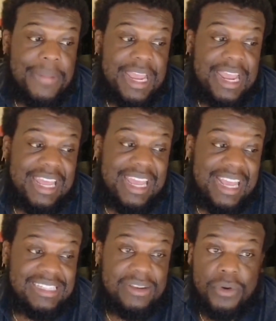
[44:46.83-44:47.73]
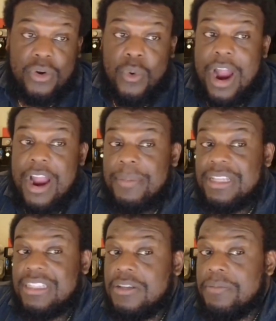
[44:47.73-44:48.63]
it is a
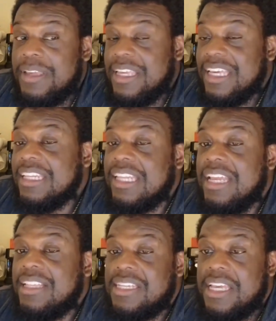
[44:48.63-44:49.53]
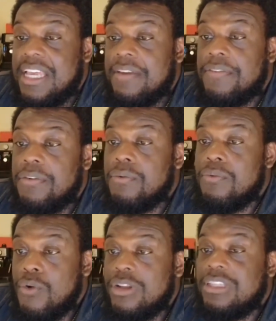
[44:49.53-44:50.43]
requirement to be elite. If you
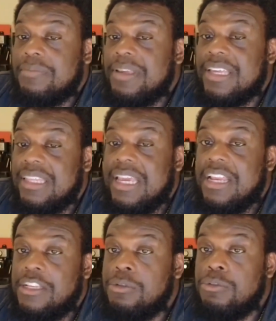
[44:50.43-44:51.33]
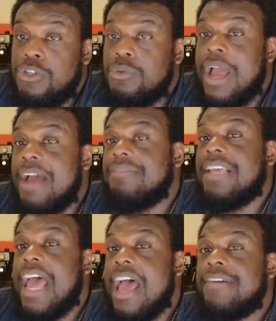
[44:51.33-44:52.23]
want to be elite, you do have
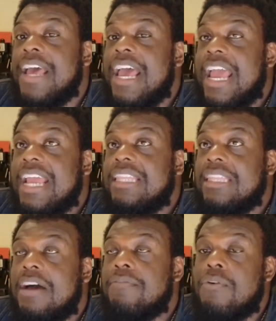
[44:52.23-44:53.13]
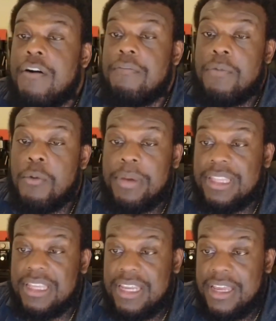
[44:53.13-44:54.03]
to have a level of
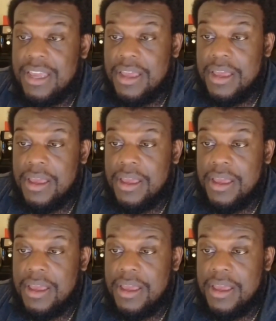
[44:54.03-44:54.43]
mobility.